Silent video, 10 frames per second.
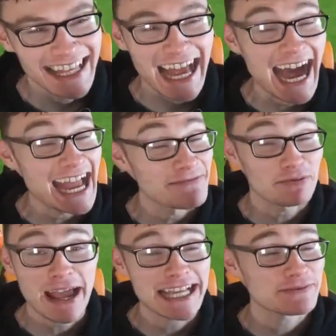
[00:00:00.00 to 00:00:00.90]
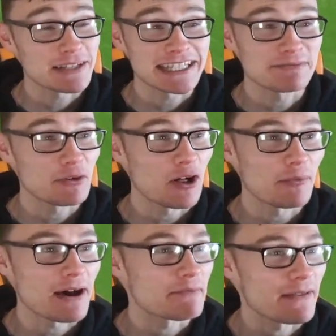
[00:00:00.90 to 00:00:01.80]
High press wins the ball
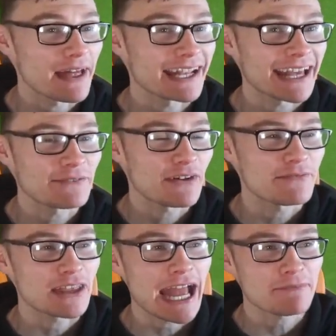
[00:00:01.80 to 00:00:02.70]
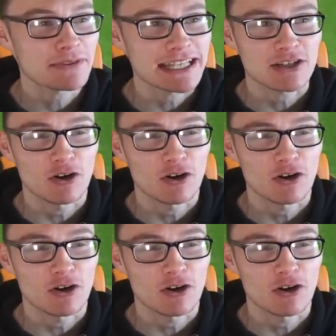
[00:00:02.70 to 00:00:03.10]
back, man. That 95 depth, it's